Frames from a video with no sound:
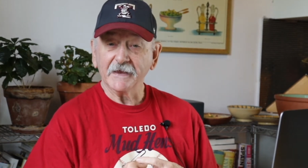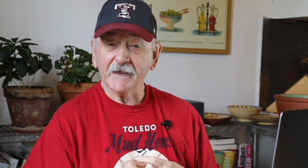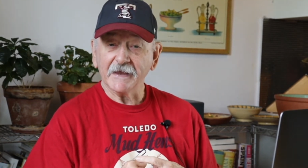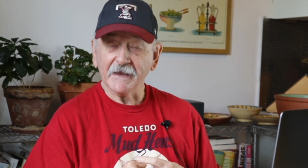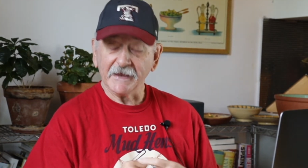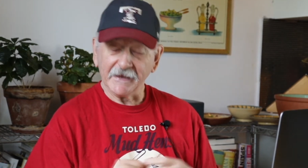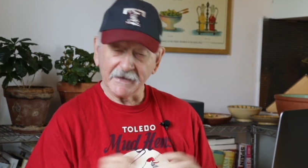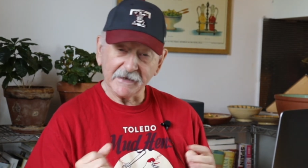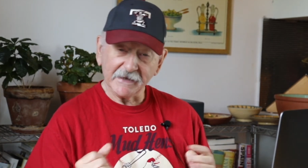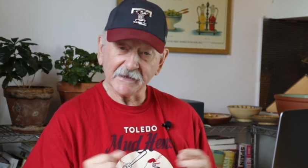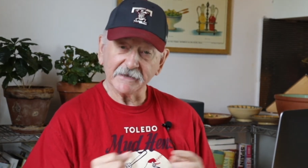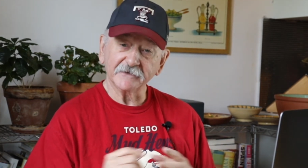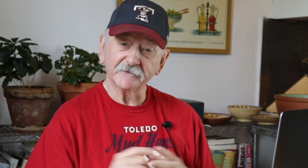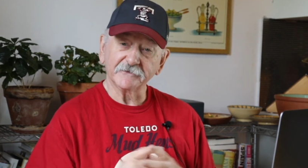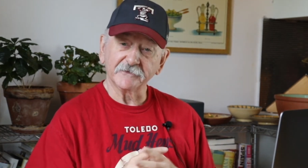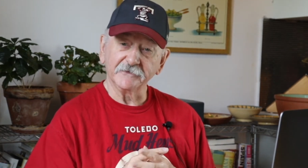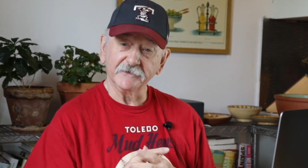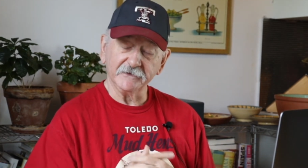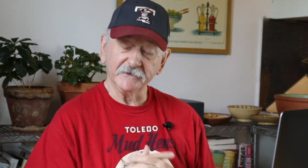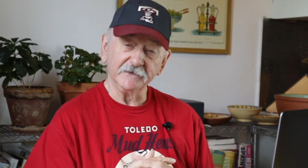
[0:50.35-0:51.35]
and
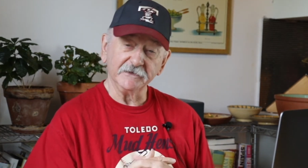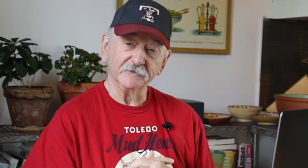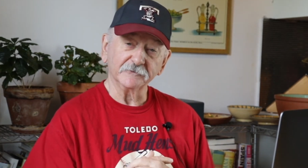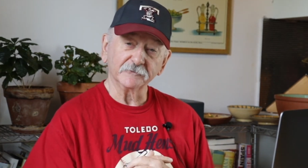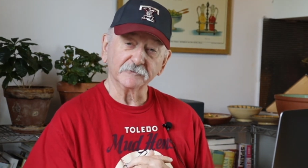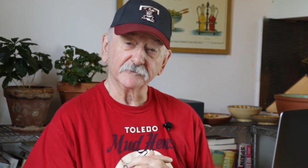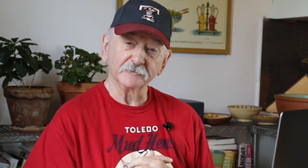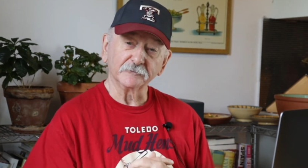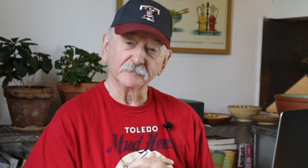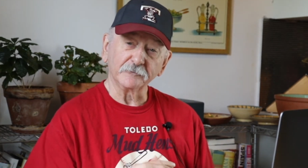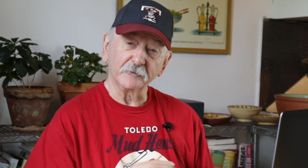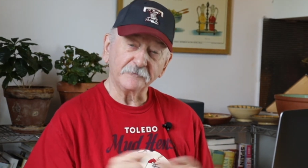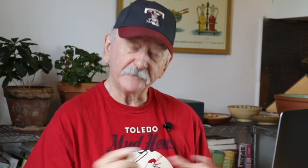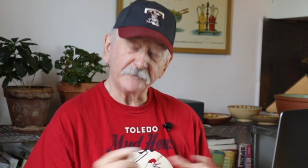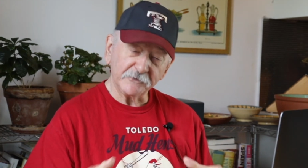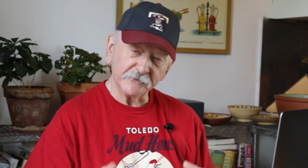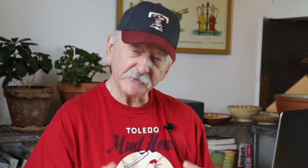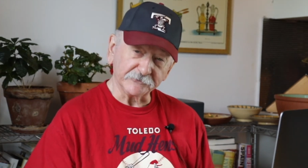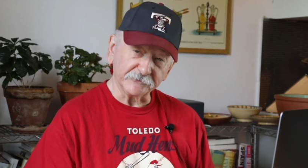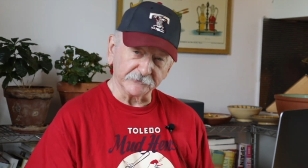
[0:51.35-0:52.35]
the
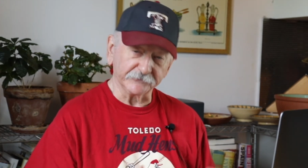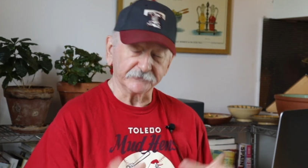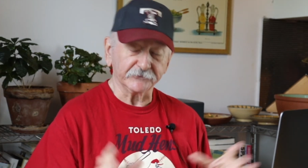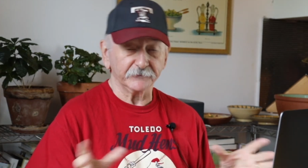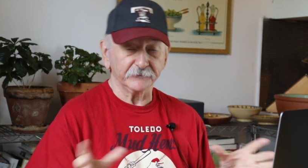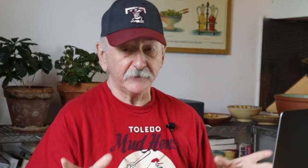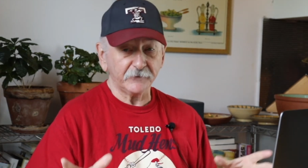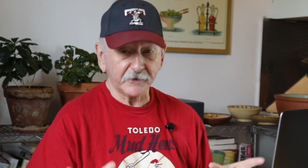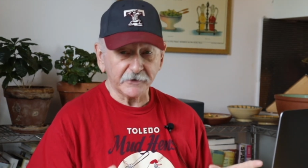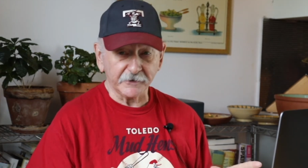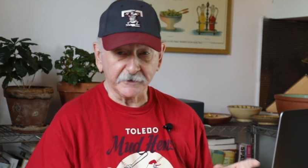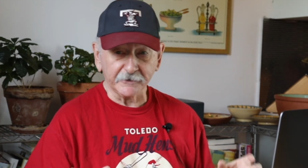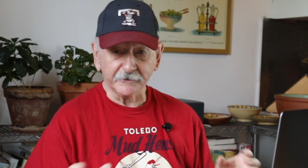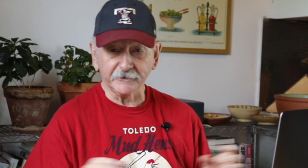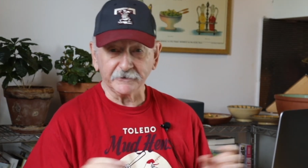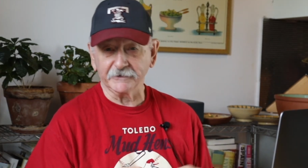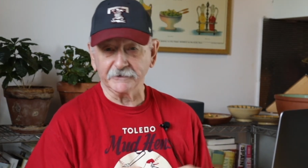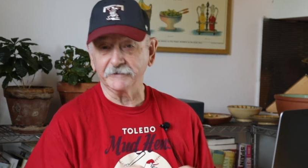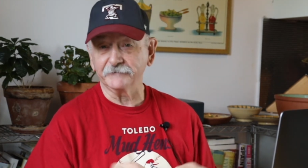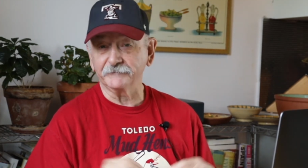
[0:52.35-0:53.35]
refusal so far
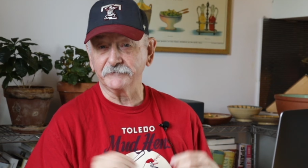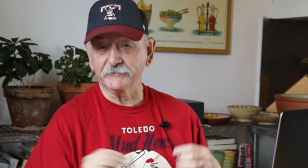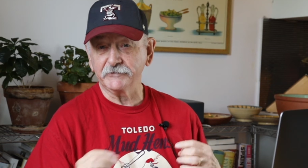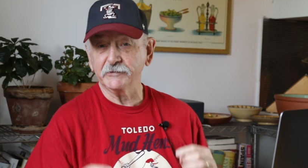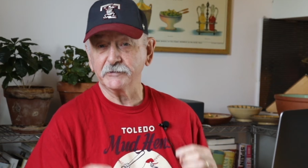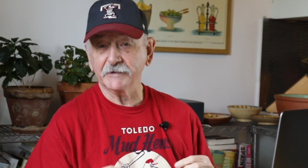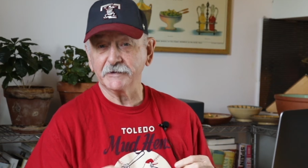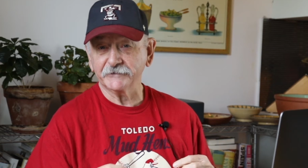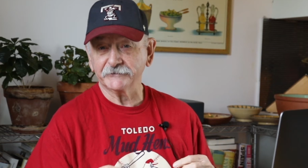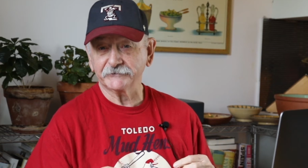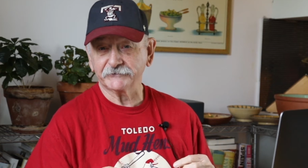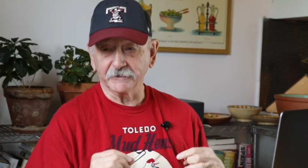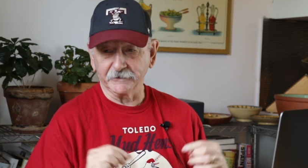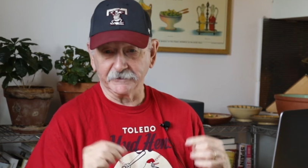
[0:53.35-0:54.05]
of U.S.